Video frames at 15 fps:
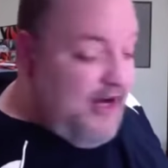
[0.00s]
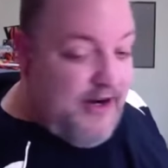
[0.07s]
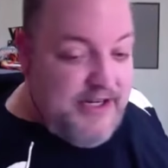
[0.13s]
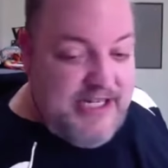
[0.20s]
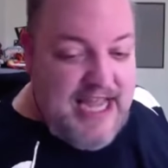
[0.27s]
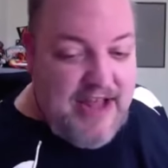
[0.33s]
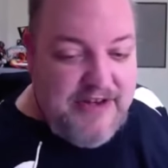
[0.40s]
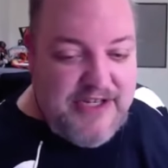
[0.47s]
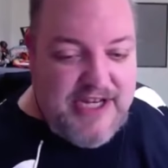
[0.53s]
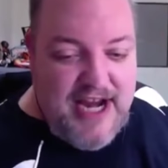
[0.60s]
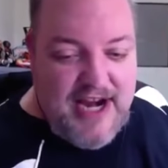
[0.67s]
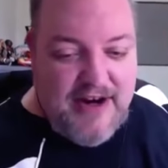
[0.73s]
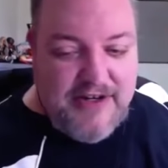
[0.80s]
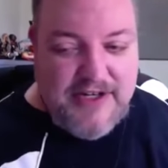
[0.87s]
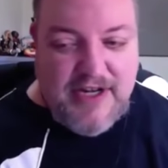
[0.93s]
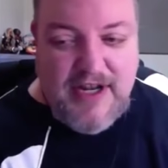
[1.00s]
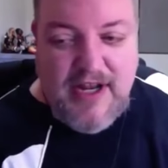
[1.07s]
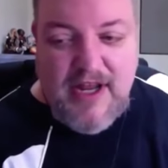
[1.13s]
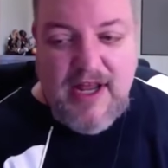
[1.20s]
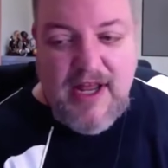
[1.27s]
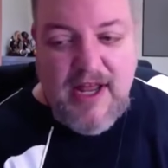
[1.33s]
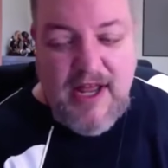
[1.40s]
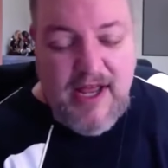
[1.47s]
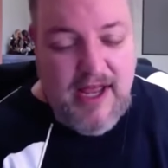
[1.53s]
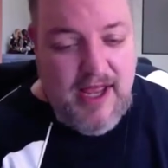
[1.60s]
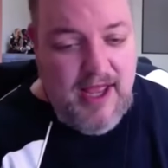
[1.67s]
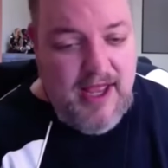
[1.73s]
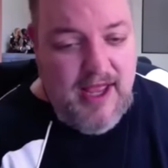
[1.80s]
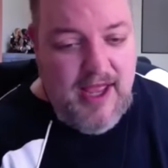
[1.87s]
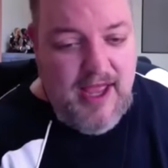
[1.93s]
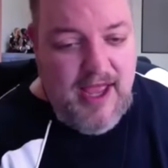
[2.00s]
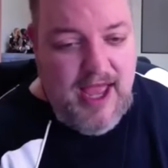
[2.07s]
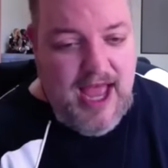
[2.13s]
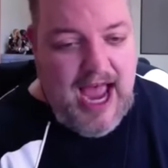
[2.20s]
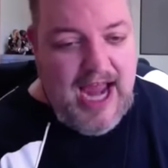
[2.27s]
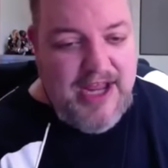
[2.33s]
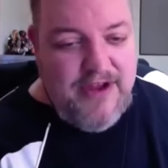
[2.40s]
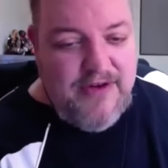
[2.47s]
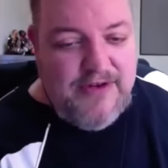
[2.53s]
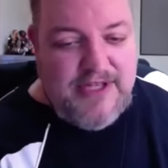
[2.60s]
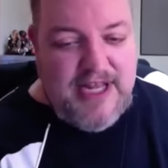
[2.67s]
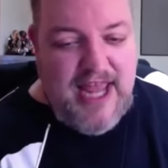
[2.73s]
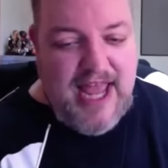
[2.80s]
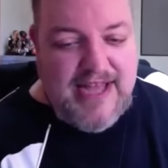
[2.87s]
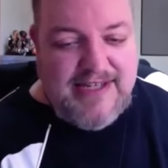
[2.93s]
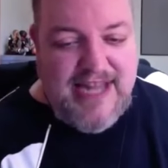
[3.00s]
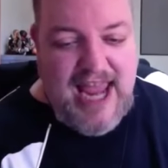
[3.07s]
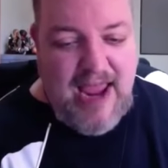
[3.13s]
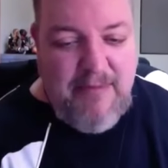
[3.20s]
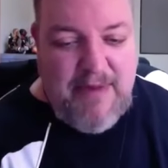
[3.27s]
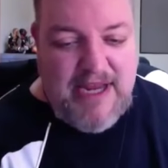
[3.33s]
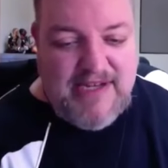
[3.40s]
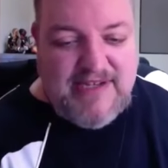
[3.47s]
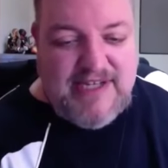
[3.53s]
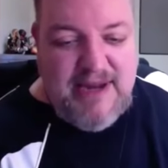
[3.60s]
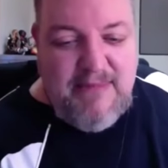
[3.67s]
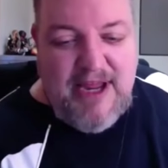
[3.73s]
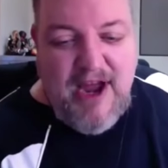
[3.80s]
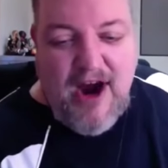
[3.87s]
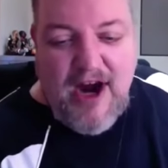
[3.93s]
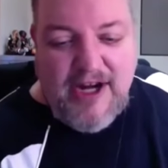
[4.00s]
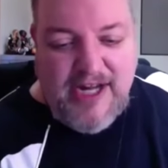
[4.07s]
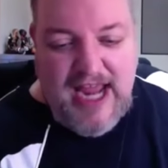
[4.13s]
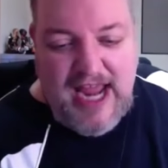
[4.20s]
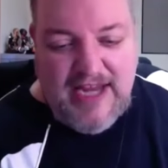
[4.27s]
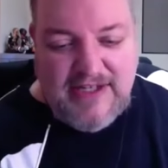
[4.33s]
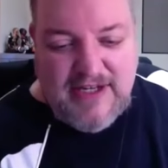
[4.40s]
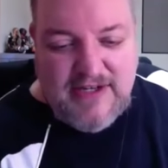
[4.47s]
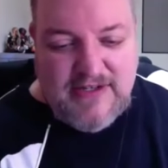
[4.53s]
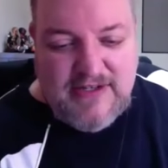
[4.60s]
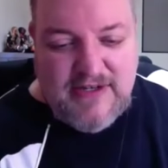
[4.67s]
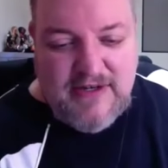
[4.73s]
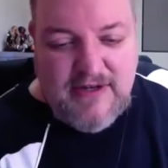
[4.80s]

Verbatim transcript: It's downstairs I use the SKB semi-hard cases.